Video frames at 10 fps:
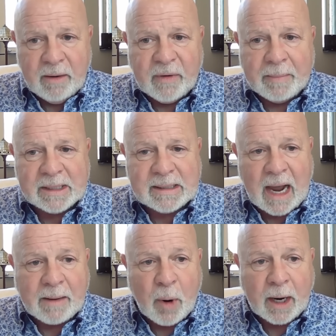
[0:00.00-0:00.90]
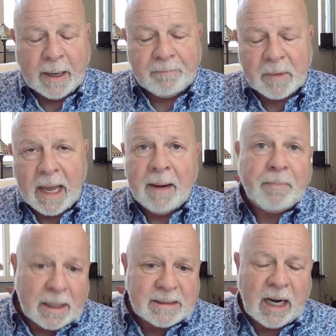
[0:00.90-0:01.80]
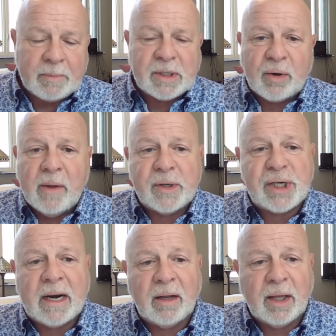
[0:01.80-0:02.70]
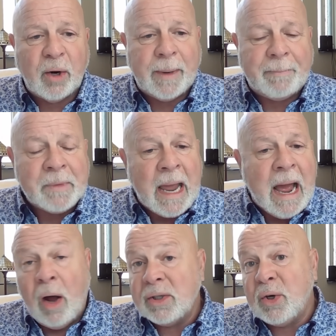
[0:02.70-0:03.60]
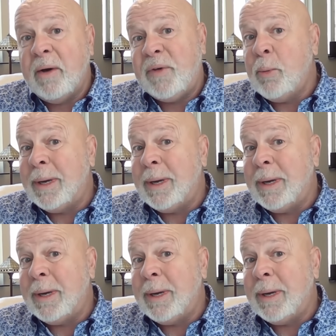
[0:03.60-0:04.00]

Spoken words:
from the stock market. And plus it helps to grow the channel a little bit. Also, if you